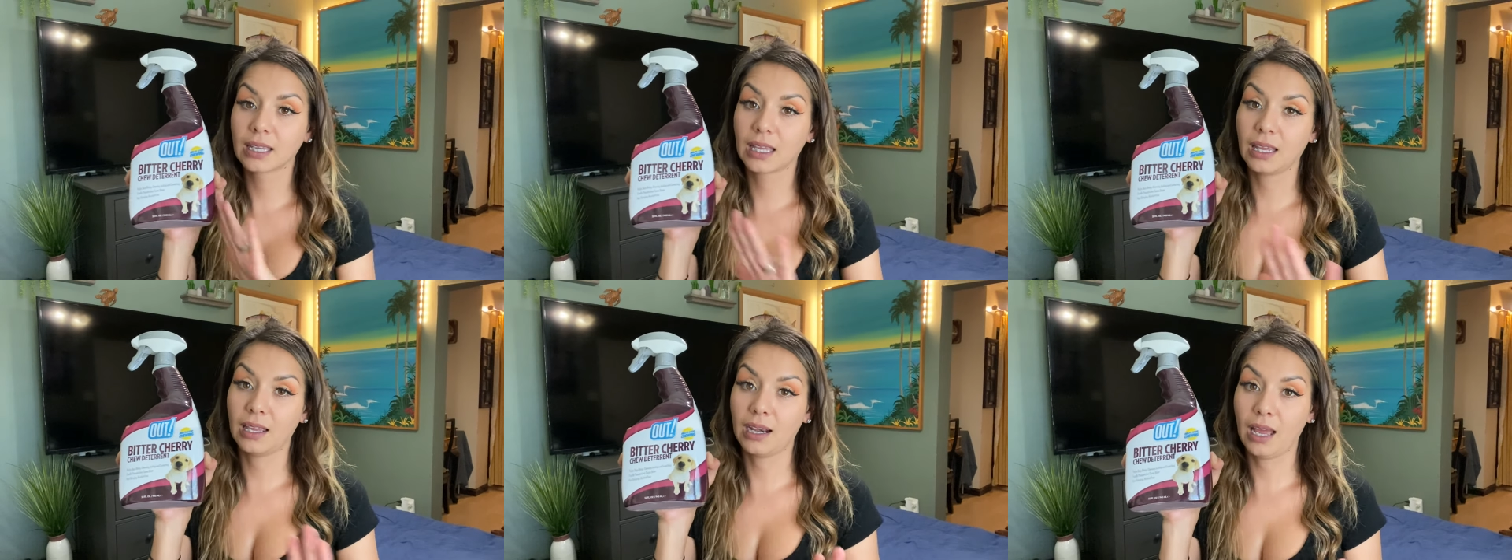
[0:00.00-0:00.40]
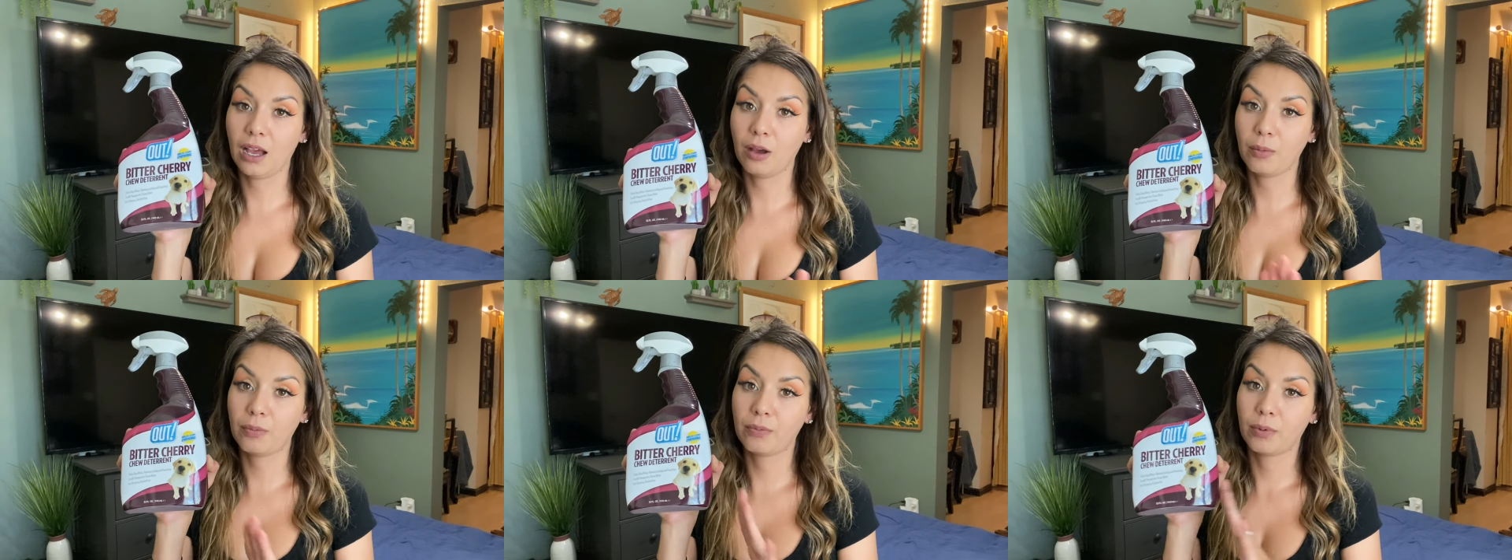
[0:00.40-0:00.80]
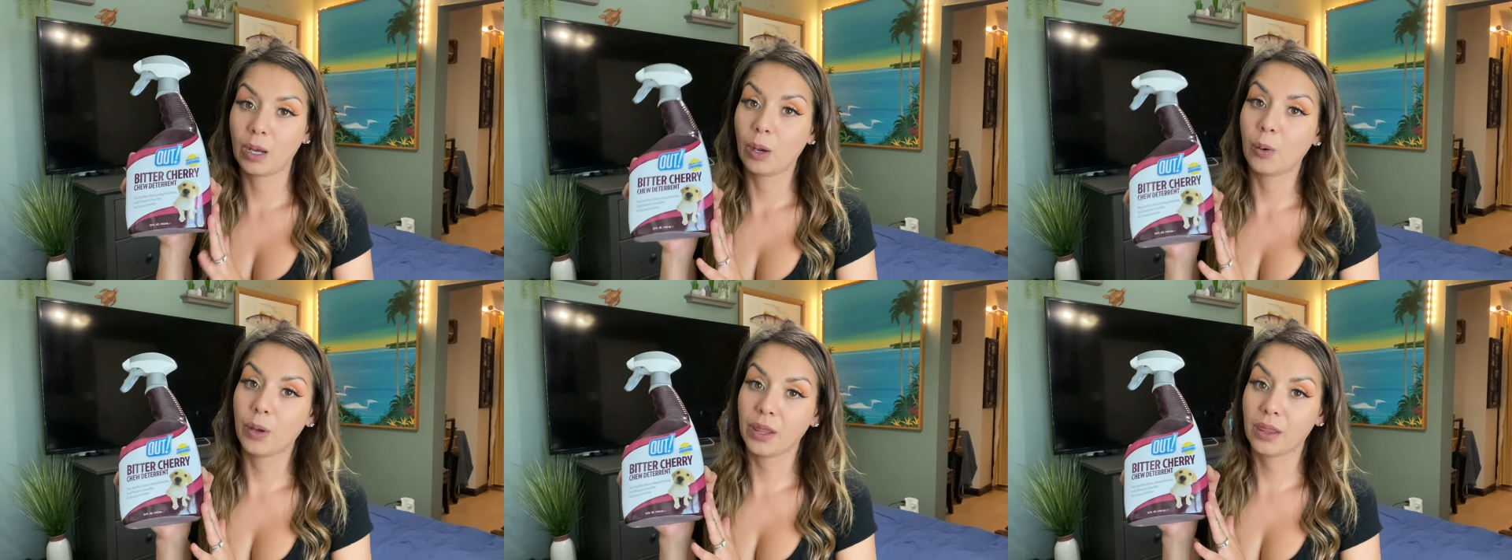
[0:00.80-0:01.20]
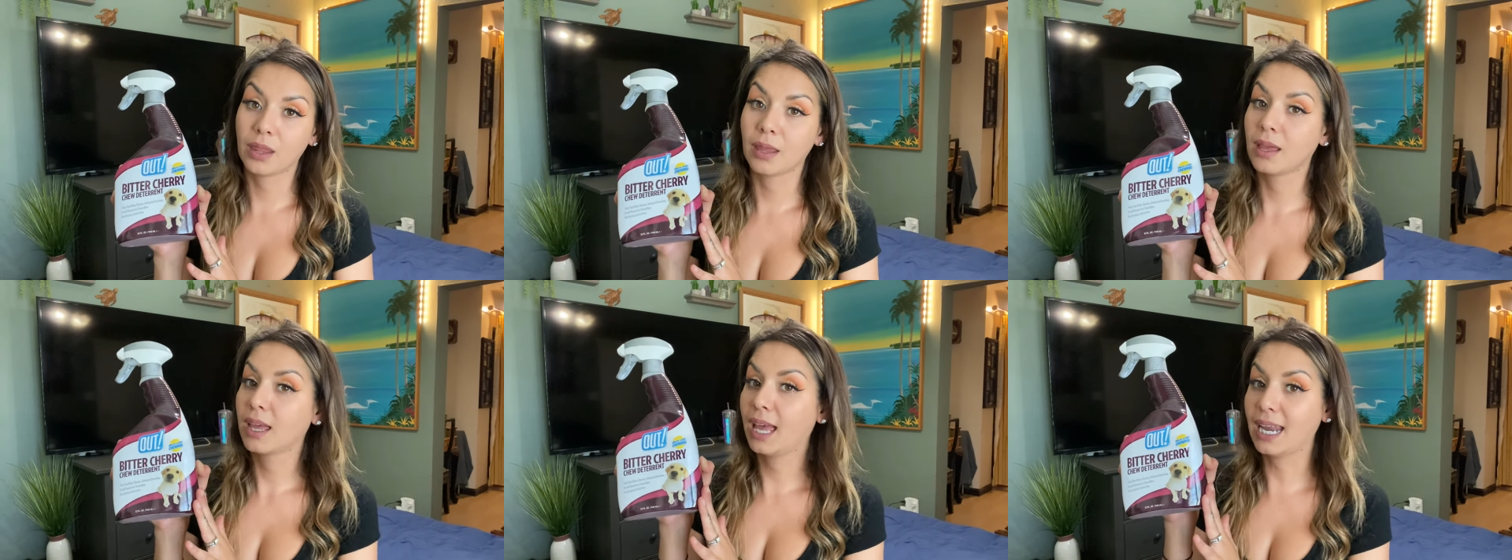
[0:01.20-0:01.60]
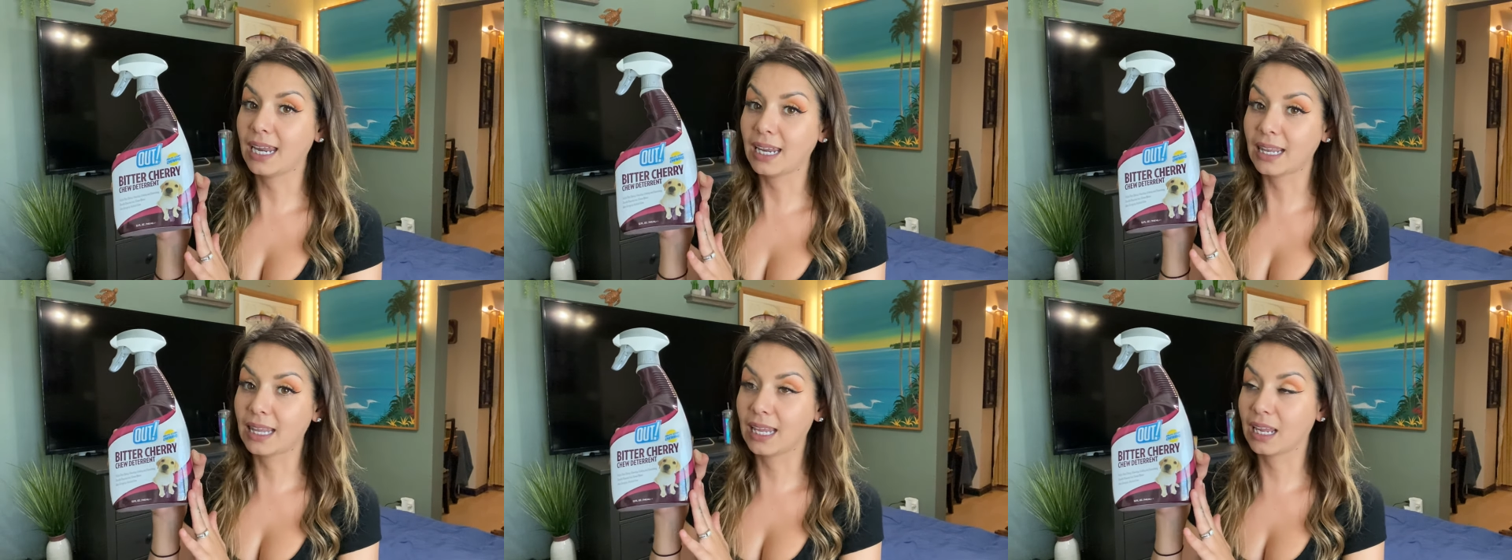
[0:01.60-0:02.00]
can help with
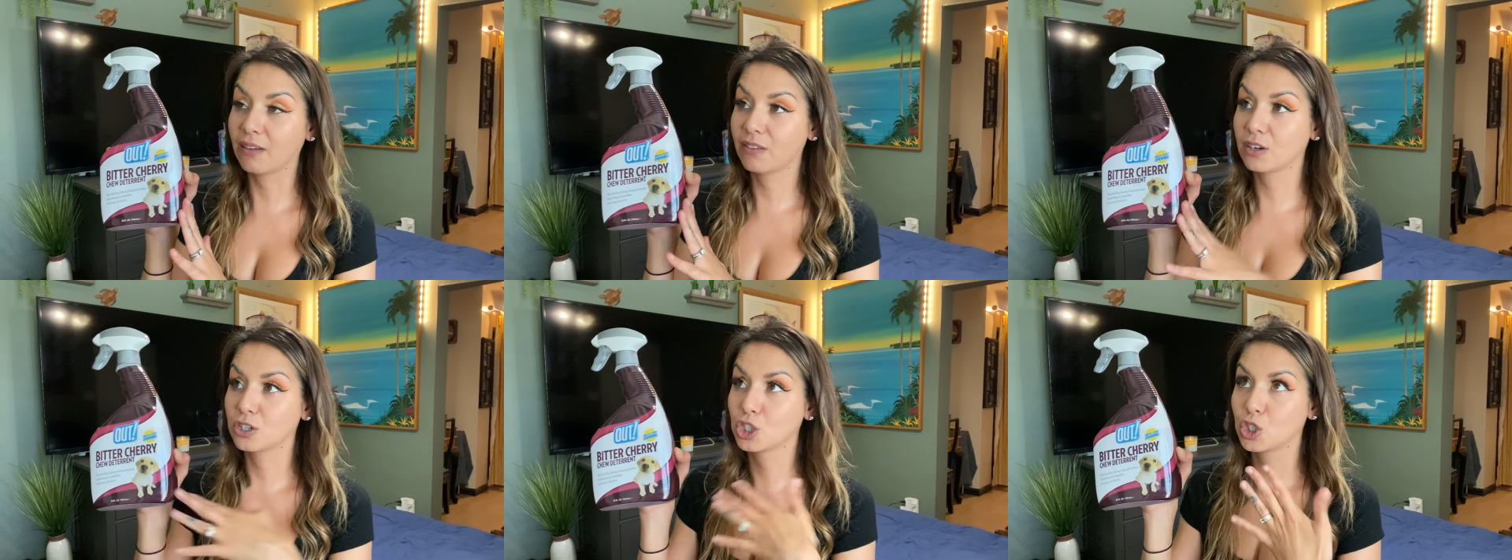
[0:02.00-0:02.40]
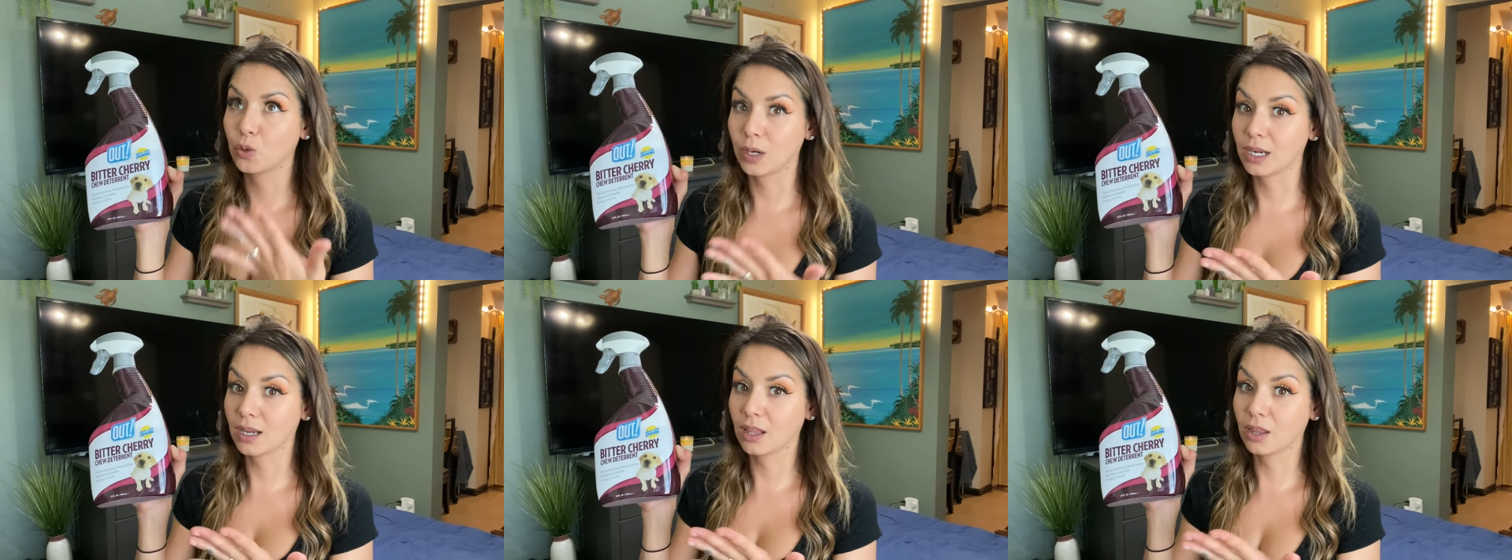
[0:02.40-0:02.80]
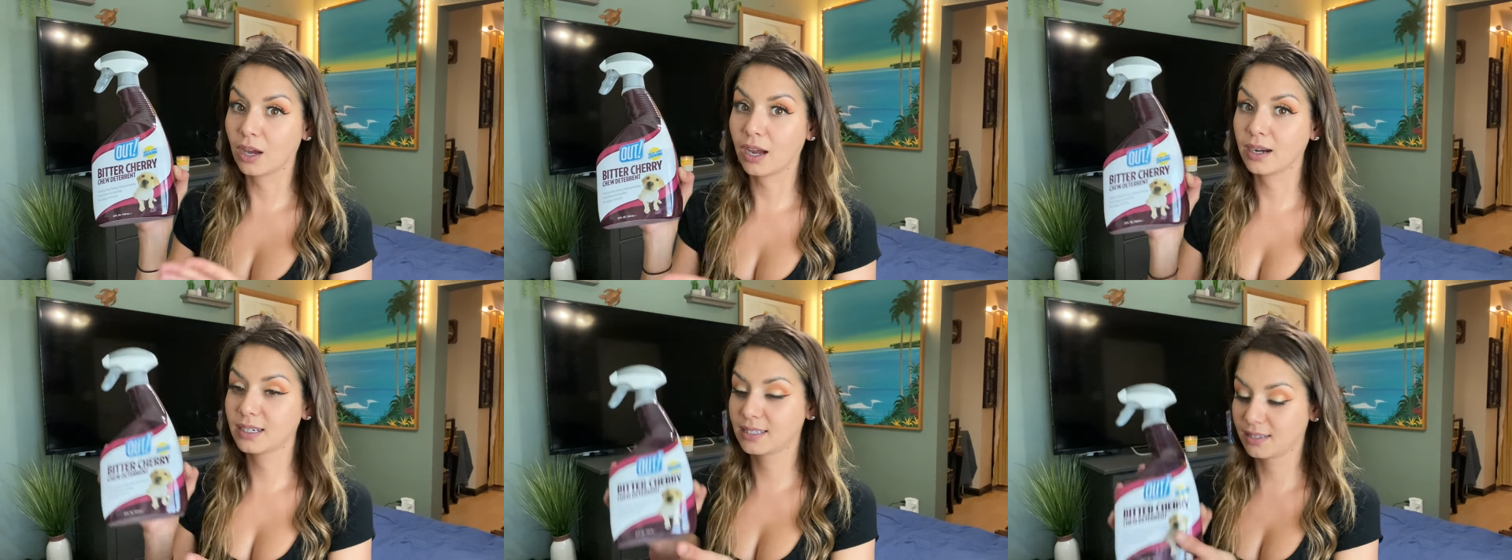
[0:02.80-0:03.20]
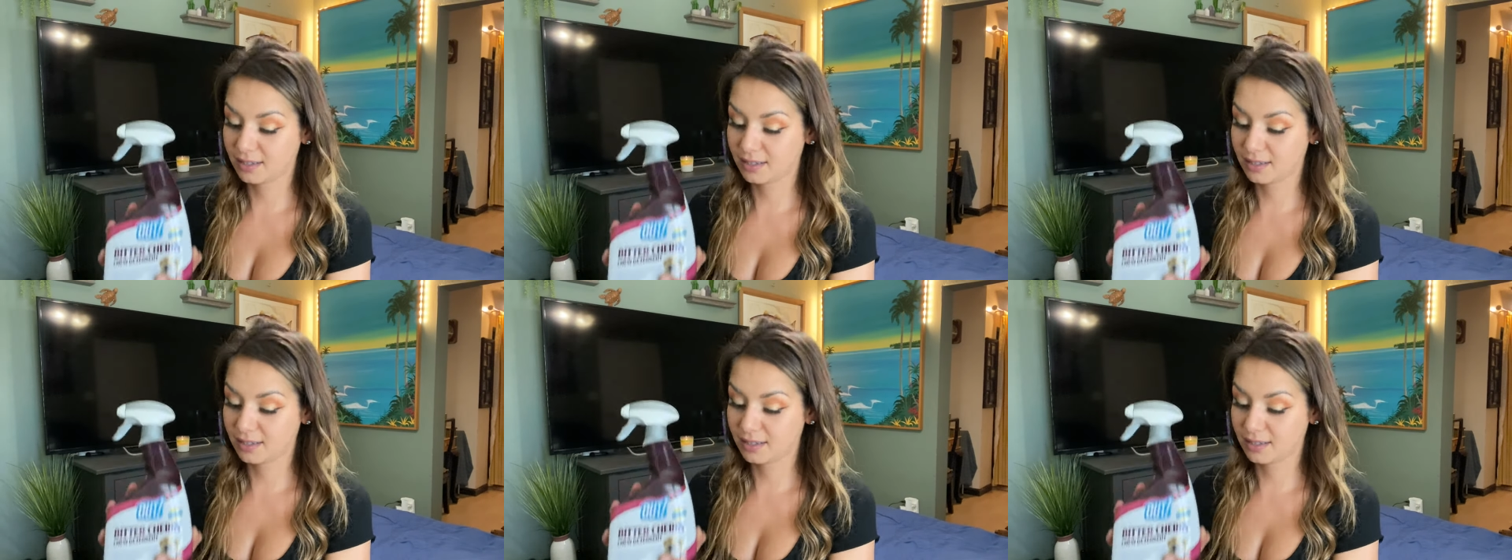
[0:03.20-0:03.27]
anything if they're chewing a lot.